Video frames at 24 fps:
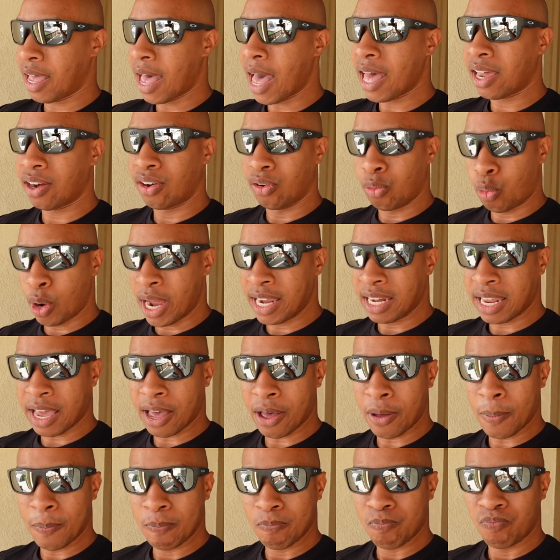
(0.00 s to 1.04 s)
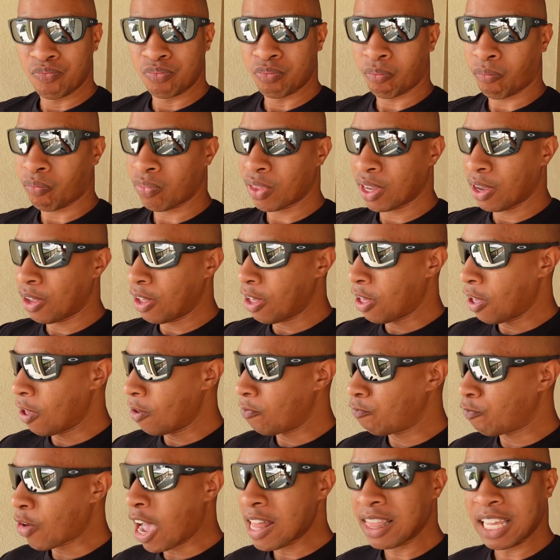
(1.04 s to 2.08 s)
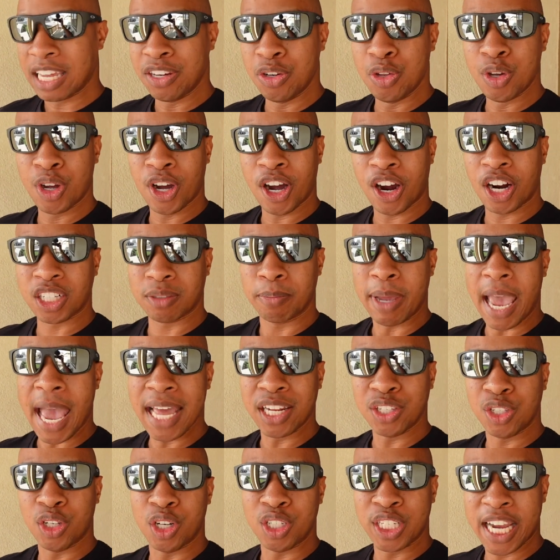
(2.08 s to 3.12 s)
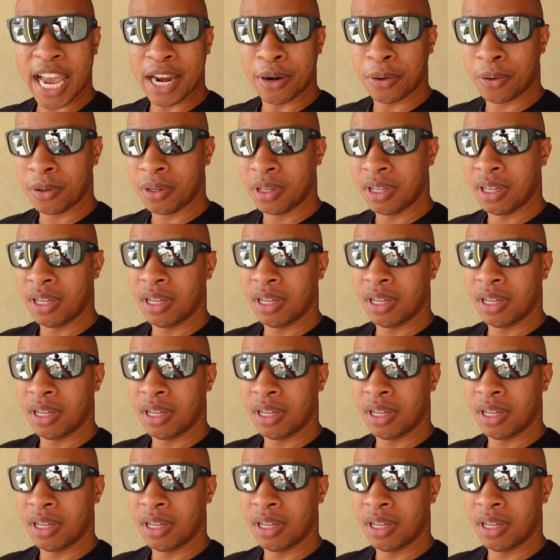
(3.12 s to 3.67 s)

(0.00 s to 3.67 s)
out of the way now. Finally, a new car has been added to the channel.